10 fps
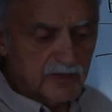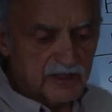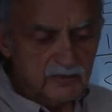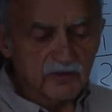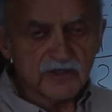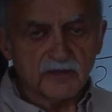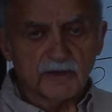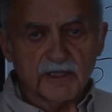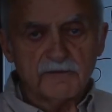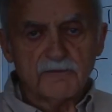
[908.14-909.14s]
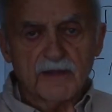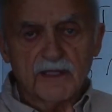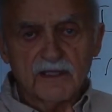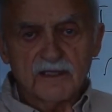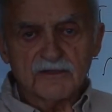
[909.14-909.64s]
much more similar.
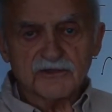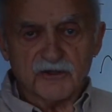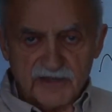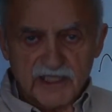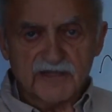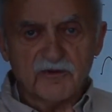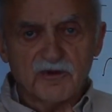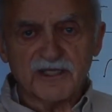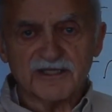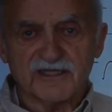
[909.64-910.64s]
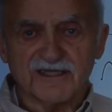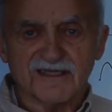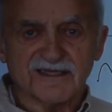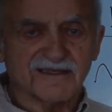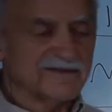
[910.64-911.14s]
So thank you for watching
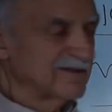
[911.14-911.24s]
this.